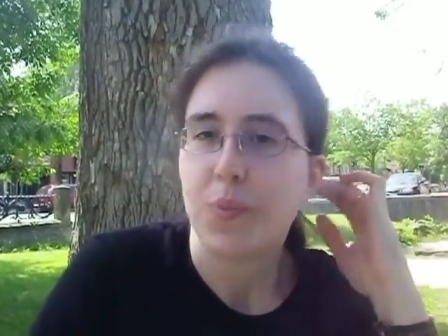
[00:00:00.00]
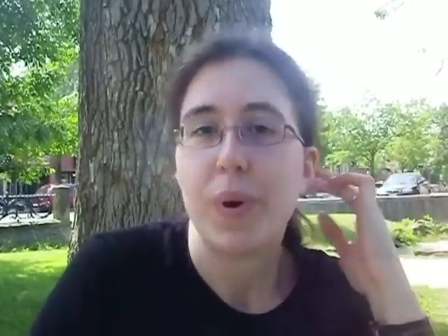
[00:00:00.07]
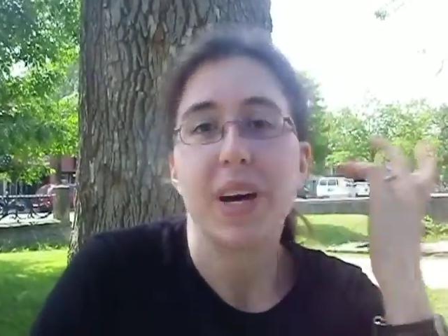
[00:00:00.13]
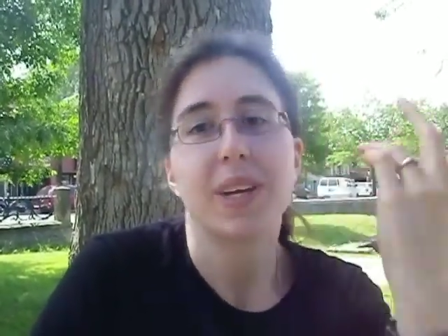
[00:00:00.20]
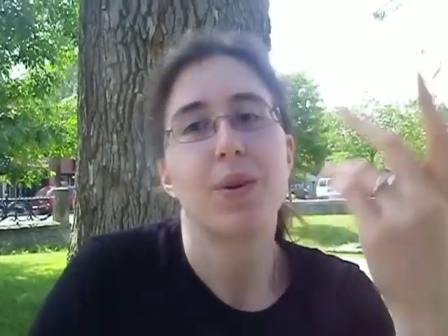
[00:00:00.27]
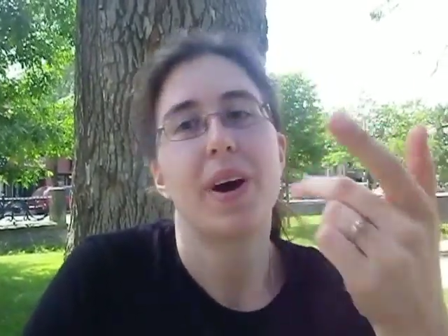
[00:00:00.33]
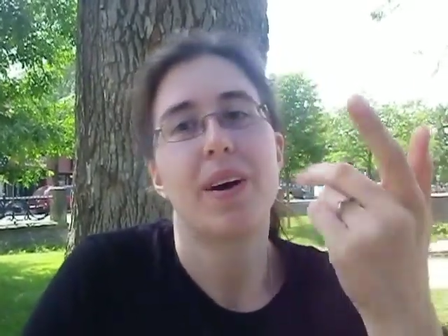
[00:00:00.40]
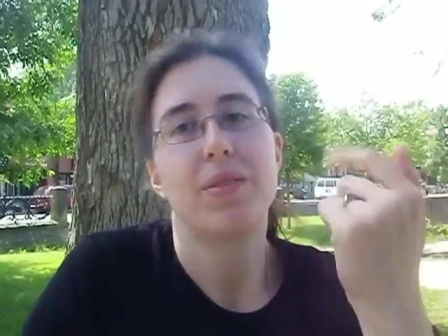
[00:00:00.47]

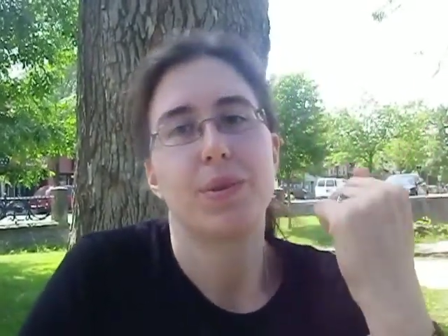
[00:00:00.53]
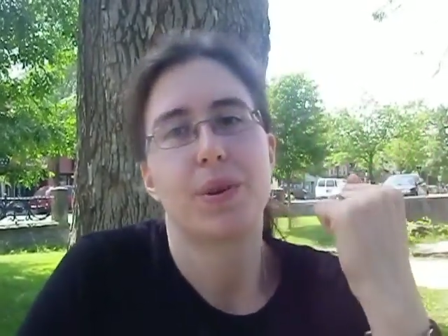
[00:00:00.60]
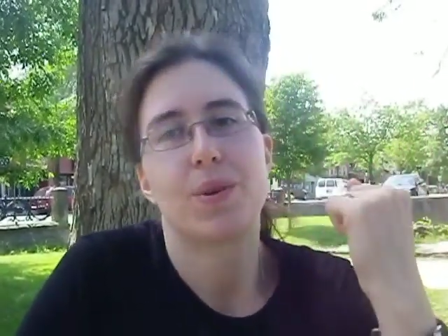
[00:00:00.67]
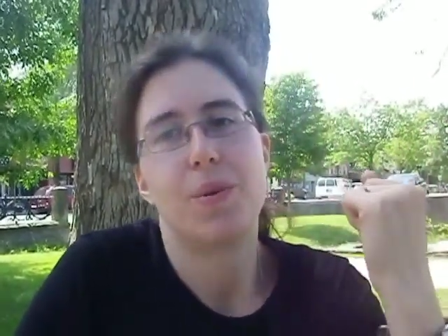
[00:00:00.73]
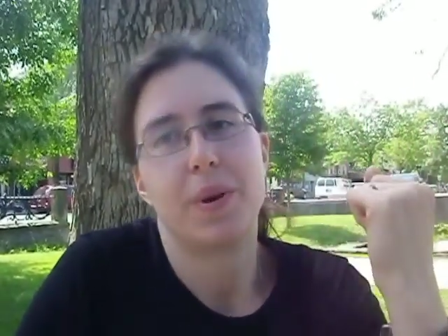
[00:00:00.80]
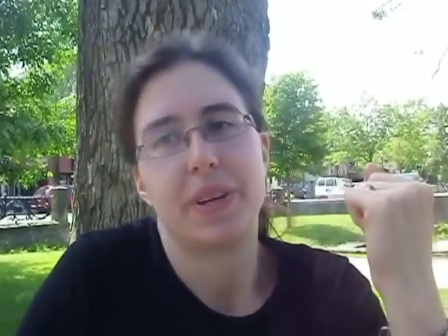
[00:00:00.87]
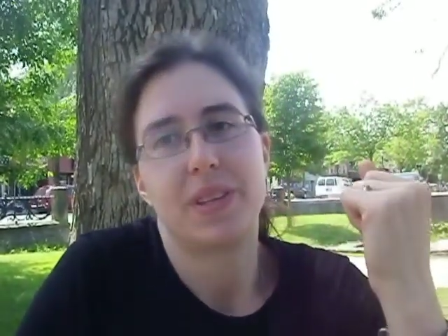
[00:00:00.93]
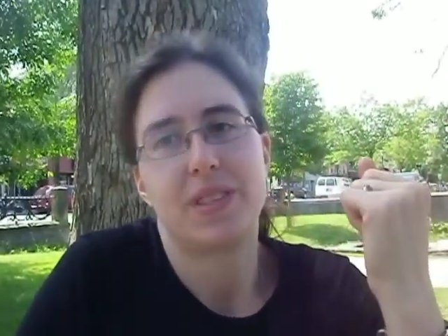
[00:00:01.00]
But you have it
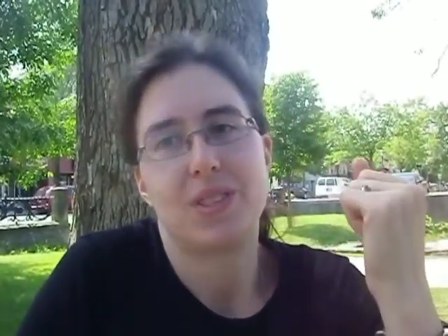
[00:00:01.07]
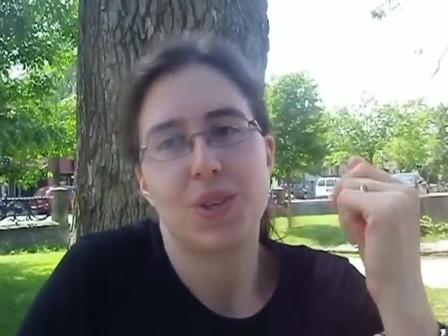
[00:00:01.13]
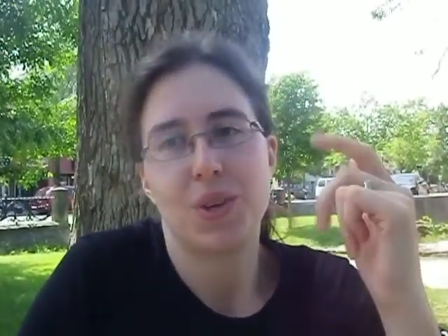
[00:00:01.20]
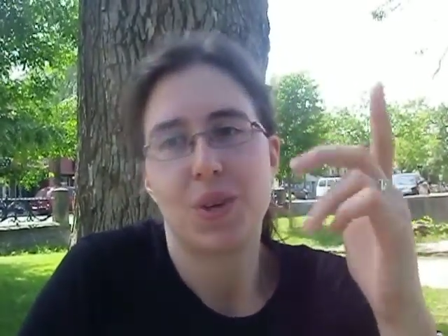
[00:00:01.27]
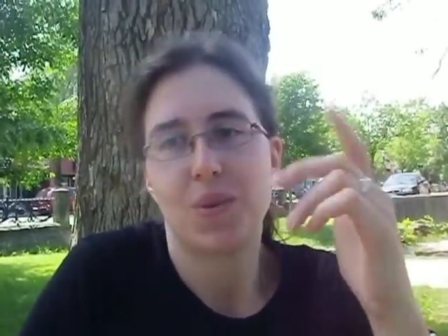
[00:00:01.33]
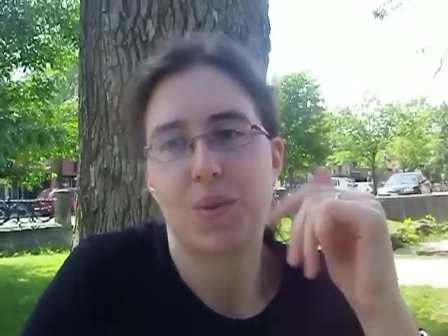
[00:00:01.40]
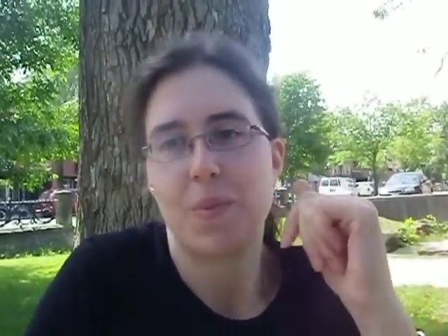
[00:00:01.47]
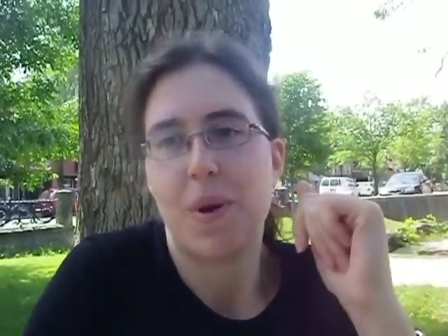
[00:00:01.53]
recorded, so
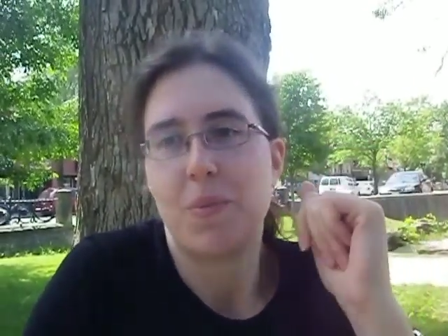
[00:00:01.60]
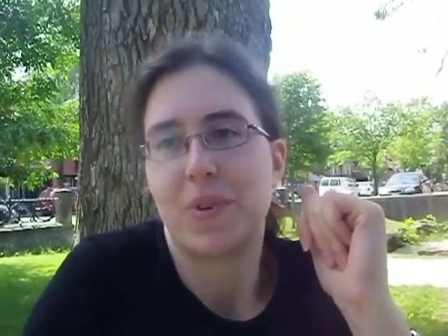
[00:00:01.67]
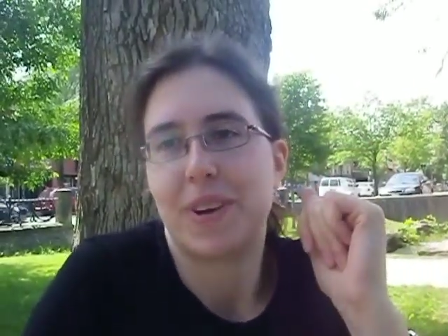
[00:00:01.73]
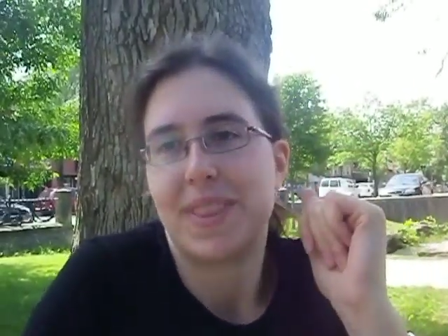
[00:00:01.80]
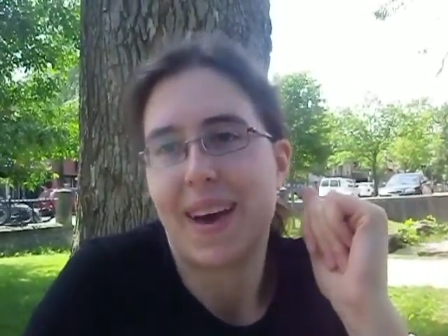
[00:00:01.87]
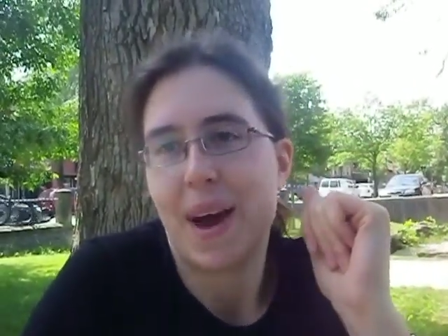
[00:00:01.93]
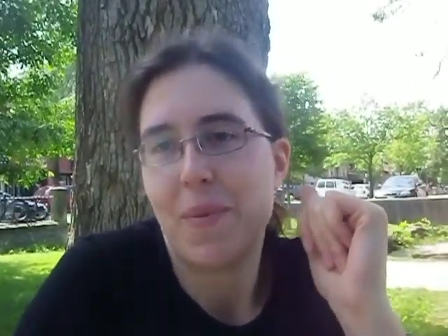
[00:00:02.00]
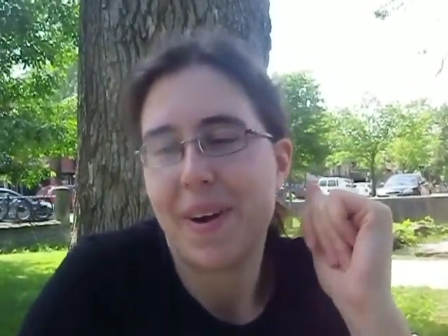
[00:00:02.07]
you'll remember
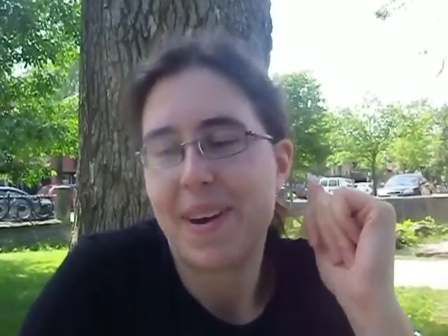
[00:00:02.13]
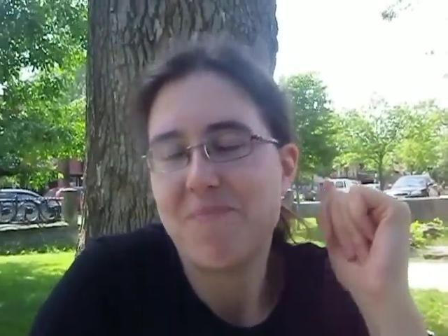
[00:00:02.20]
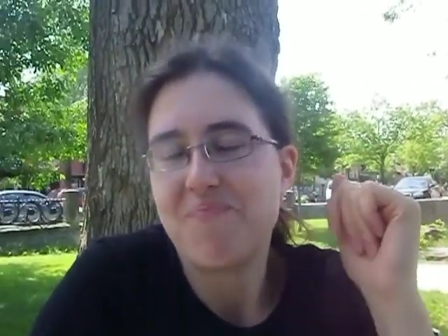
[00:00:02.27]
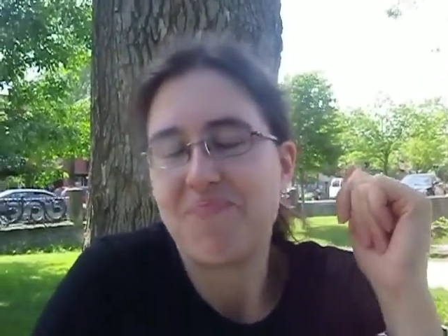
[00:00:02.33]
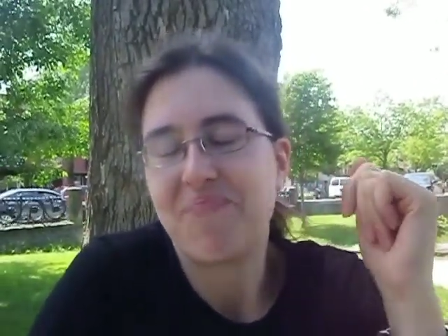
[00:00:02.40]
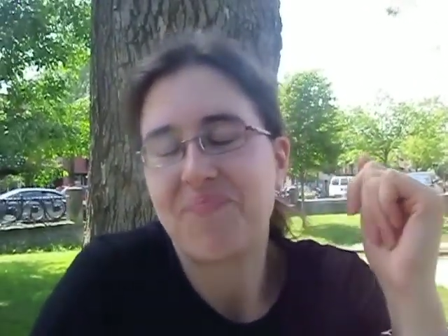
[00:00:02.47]
it that way.